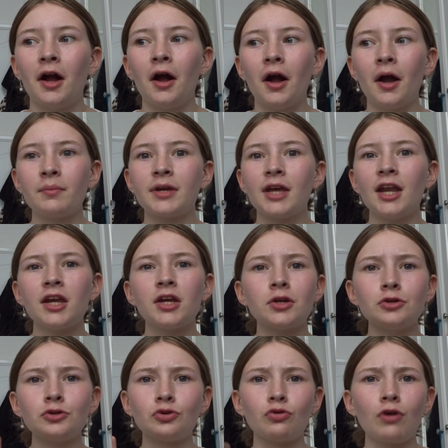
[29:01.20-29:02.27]
I'm getting
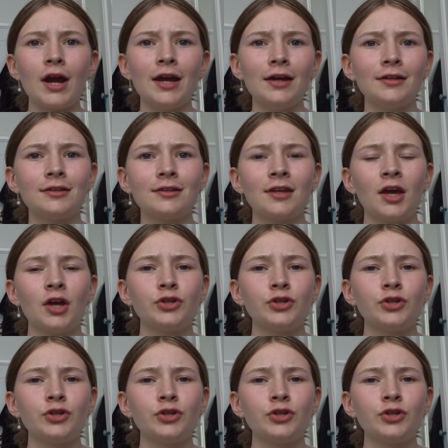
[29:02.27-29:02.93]
good grades,